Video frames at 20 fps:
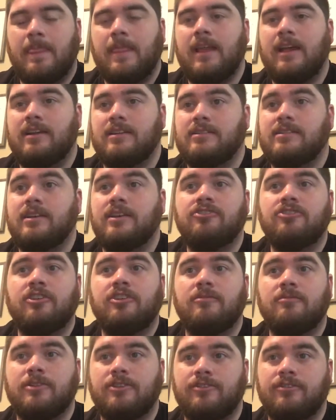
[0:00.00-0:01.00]
And
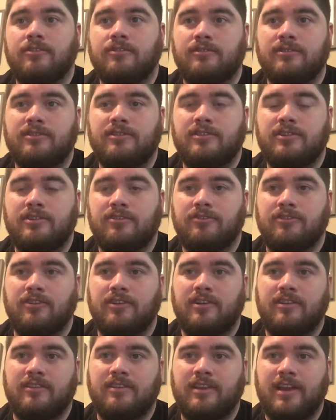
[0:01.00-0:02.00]
essentially what you're going to do is you're
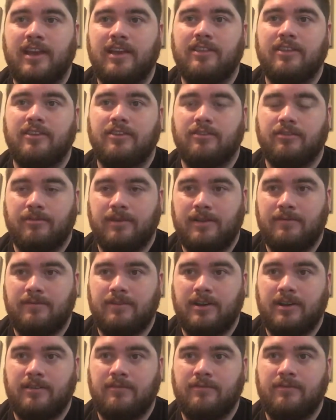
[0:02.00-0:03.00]
going to take the
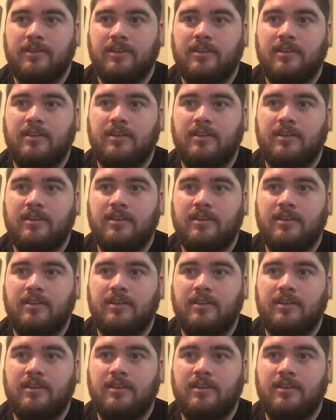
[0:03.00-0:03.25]
derivative